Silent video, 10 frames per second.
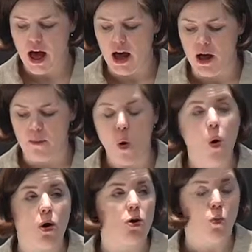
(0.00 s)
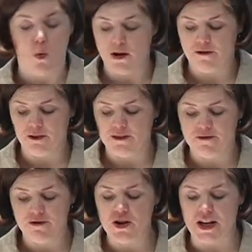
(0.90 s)
um, or wonderfully
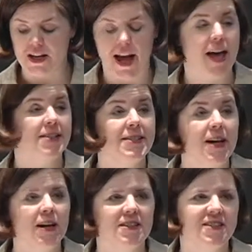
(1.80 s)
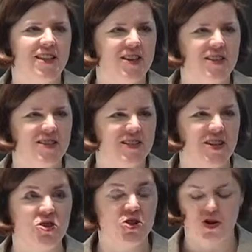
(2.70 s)
free as nuns, that is,
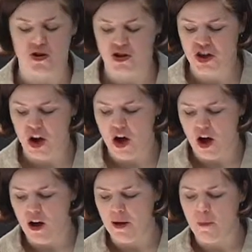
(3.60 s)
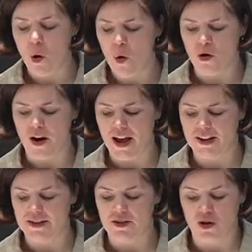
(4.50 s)
in the church, um, or
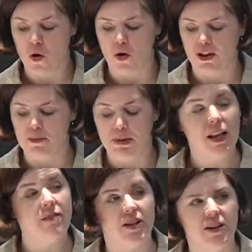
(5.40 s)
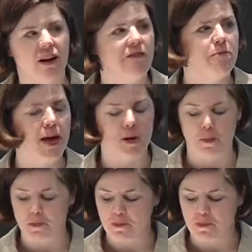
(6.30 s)
as the courtly beloved of men.